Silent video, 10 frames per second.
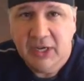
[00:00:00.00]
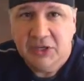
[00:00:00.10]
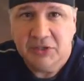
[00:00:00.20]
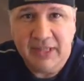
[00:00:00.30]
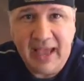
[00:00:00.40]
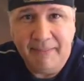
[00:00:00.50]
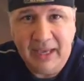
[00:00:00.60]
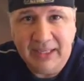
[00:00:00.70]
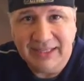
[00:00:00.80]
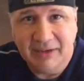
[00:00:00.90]
So that
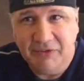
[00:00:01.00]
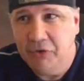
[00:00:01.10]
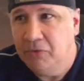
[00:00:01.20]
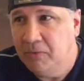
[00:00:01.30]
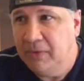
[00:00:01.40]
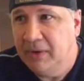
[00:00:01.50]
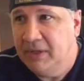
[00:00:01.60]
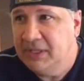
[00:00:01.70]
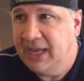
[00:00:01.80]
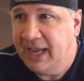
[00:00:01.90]
means if you
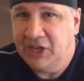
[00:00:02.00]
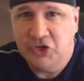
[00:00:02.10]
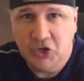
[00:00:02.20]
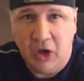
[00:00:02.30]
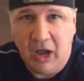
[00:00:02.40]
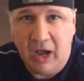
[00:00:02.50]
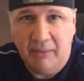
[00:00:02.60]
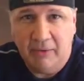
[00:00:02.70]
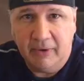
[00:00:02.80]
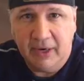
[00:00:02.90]
take a
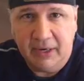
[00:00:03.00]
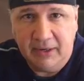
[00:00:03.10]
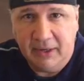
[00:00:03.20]
job or